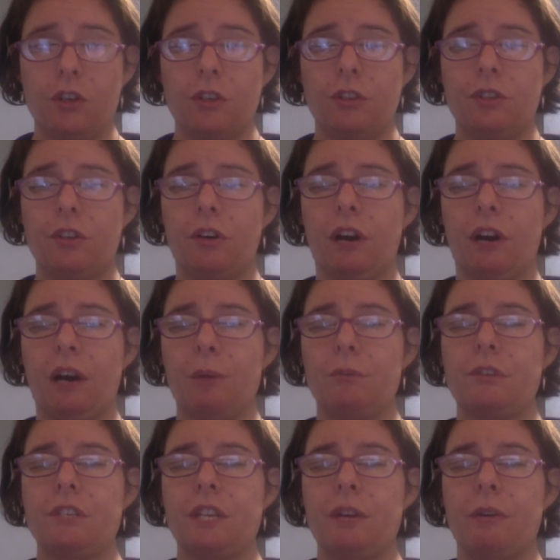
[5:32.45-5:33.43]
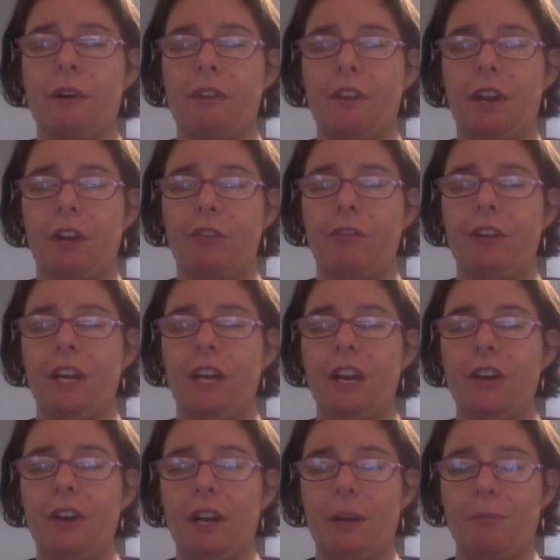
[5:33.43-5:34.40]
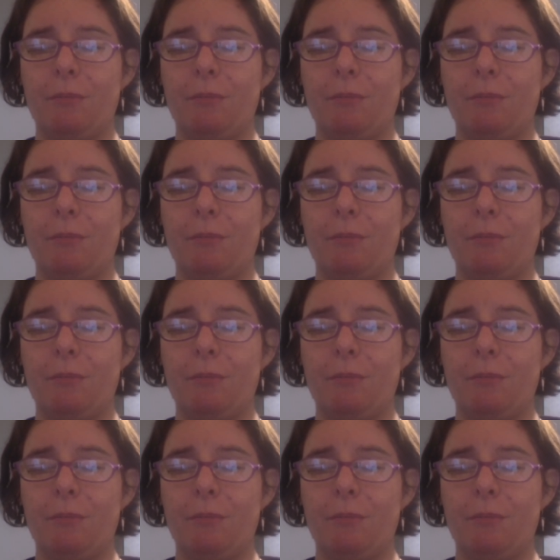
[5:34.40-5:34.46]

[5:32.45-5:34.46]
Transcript: So I will see you all in the next video, and I'm